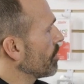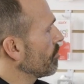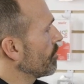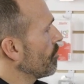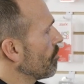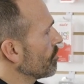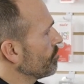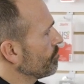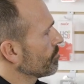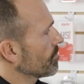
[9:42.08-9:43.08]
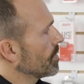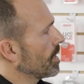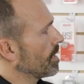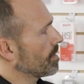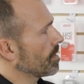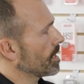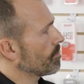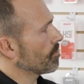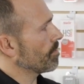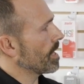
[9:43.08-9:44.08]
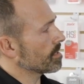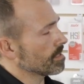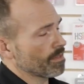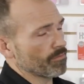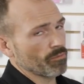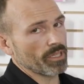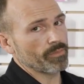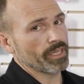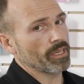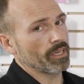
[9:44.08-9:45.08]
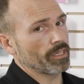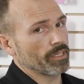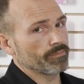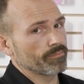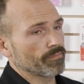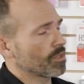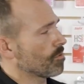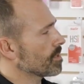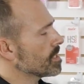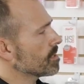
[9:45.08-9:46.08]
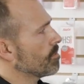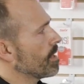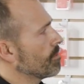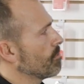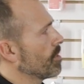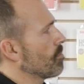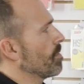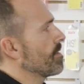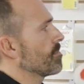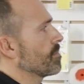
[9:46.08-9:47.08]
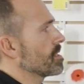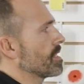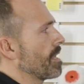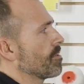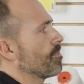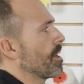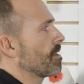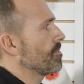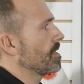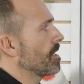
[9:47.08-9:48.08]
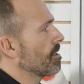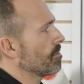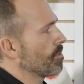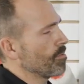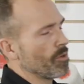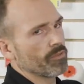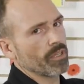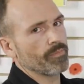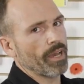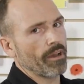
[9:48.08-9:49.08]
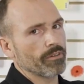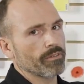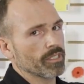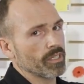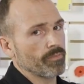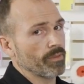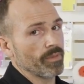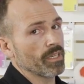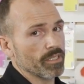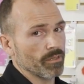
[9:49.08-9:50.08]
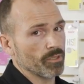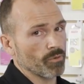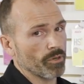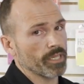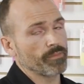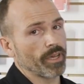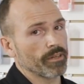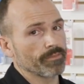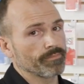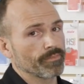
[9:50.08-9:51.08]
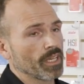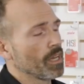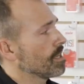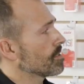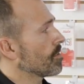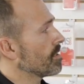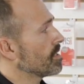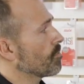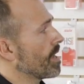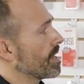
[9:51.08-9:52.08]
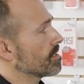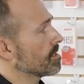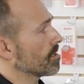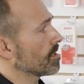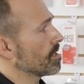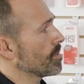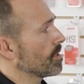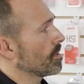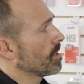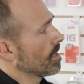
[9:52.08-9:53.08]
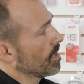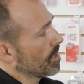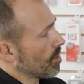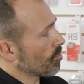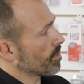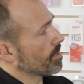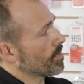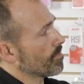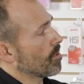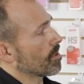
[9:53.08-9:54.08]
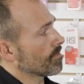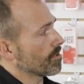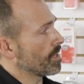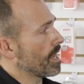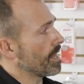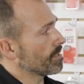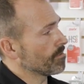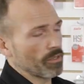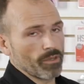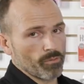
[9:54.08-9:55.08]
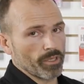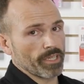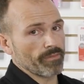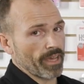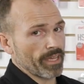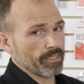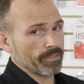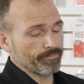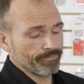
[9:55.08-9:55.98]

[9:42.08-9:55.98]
liquid form, and the liquid waxes have really been killing it. The reason why we went away from the standard paraffin here and we moved to a powder is simply because it was working better. So these waxes are going to be a really big part of our line, and really fast.